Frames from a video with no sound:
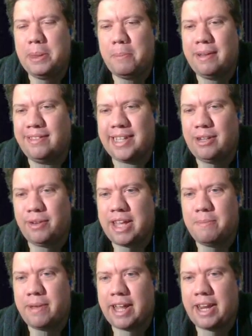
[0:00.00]
the Buzzkill
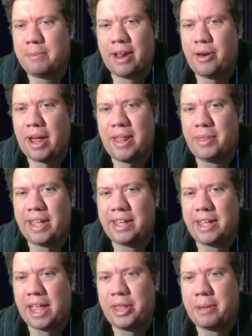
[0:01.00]
gimmick anymore. I
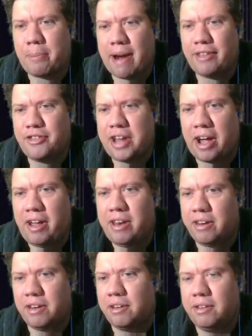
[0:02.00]
think Brad's
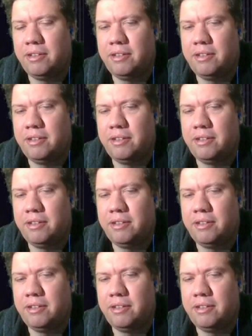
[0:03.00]
done.